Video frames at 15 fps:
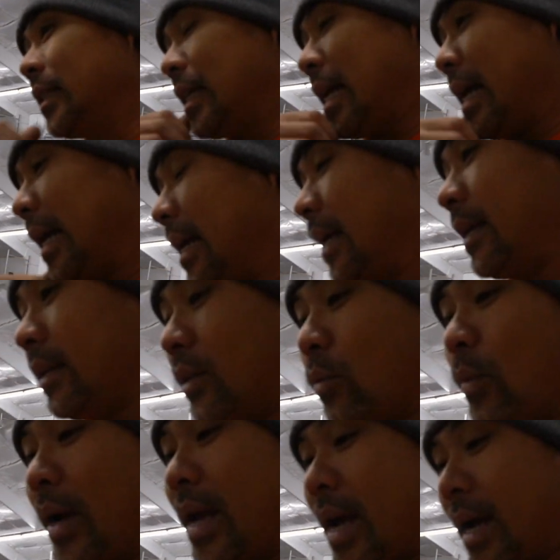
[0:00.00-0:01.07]
and the
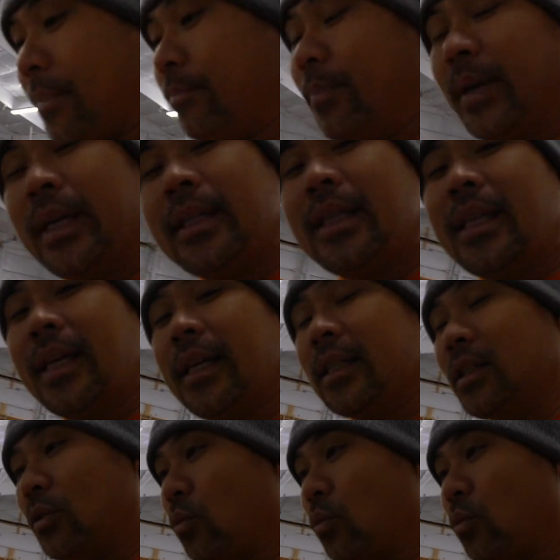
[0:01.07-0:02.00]
way i bid things